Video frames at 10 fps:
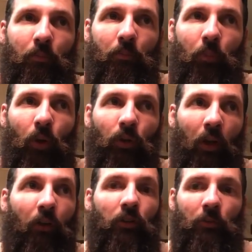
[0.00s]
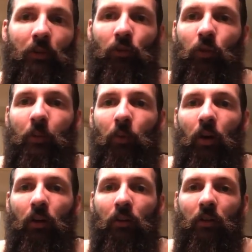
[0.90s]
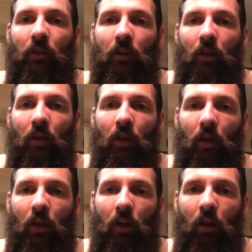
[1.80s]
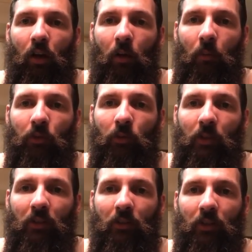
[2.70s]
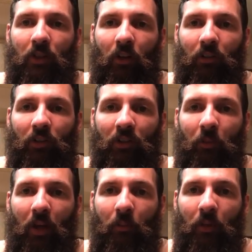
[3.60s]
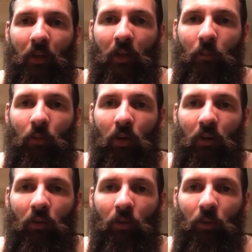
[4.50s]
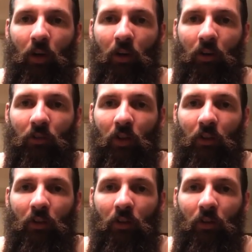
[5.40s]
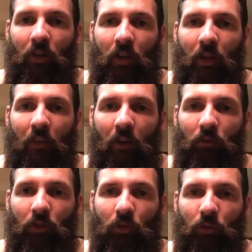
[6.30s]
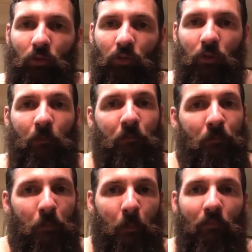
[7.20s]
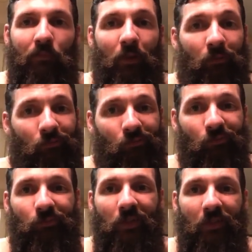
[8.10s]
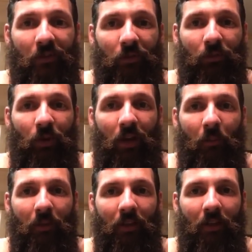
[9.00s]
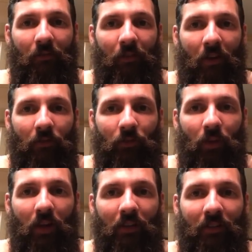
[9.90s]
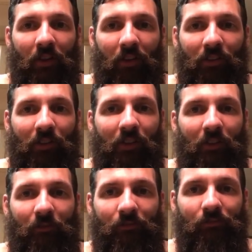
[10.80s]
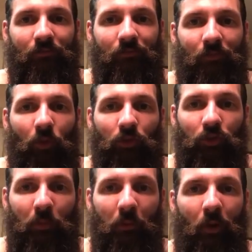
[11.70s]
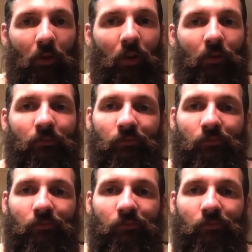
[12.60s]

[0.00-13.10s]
Polaris makes a great product. There's so many DRZs by me. I'm one of the only riders I know that owns a cruiser. If everyone's riding a DRZ or a supermoto,